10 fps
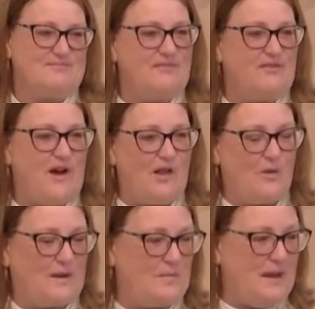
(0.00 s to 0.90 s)

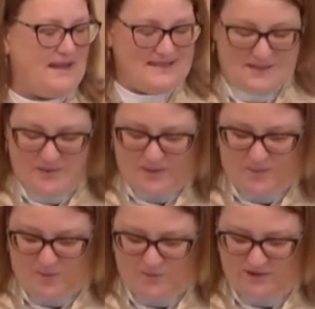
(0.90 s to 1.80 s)
following pandemic
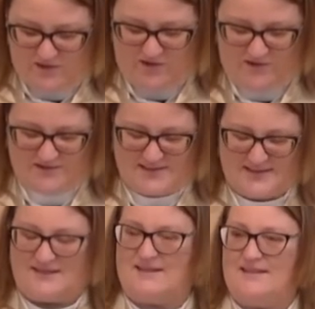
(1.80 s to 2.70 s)
protocols.